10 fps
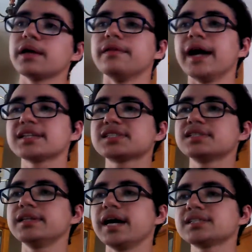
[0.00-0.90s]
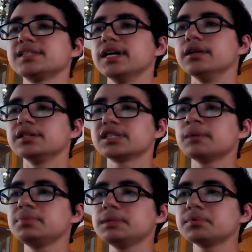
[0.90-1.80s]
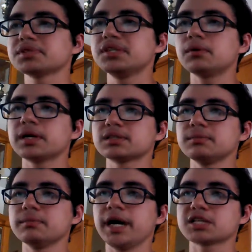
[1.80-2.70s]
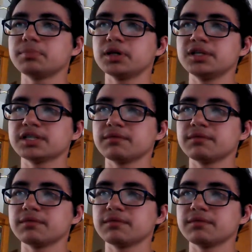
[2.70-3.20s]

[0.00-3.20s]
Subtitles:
That said, some people still want to mash buttons,